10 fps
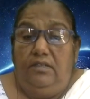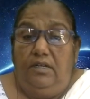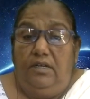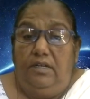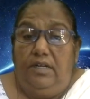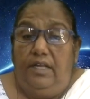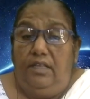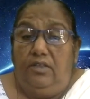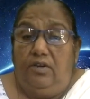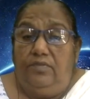The
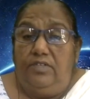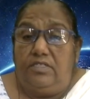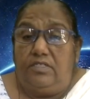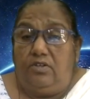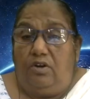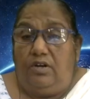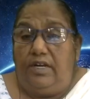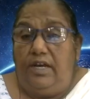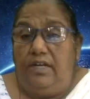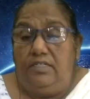length of this
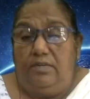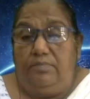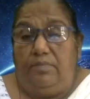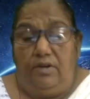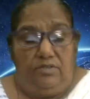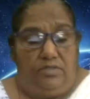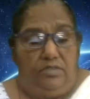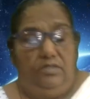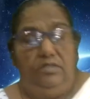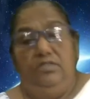crocodile is about
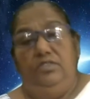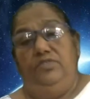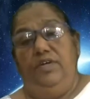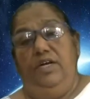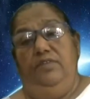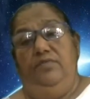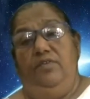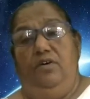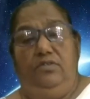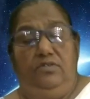12
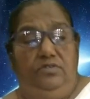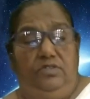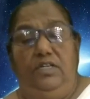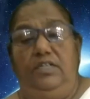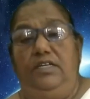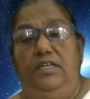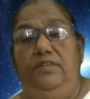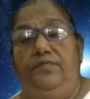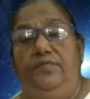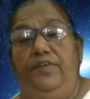to
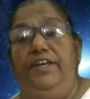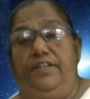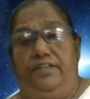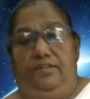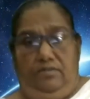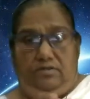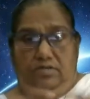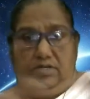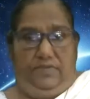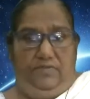13 feet.
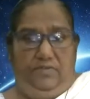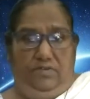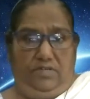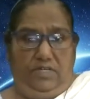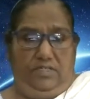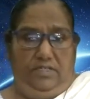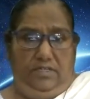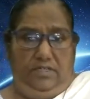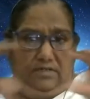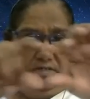Okay, when we look at
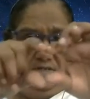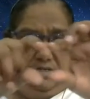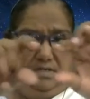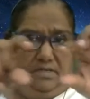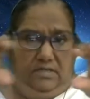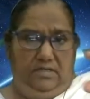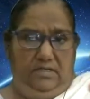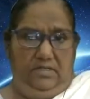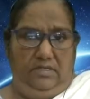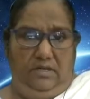here,
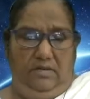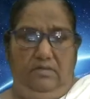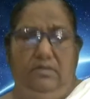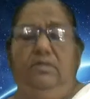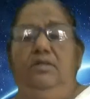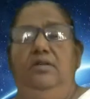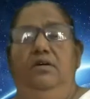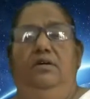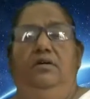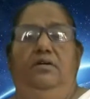this is how
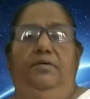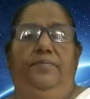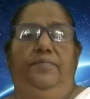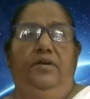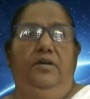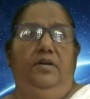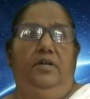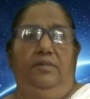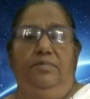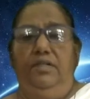
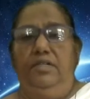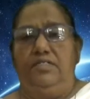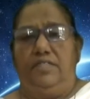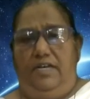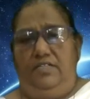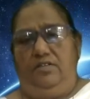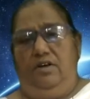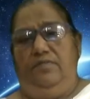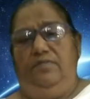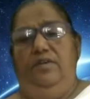double the size
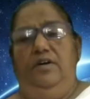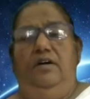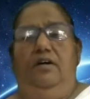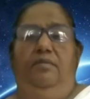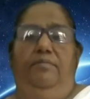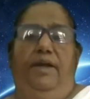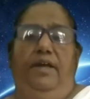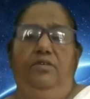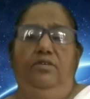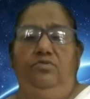of a
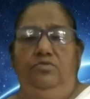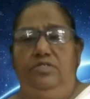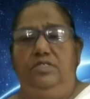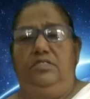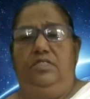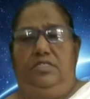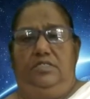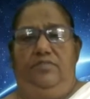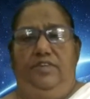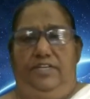man who is
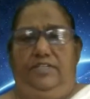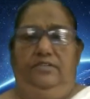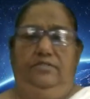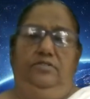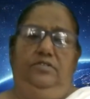6 feet.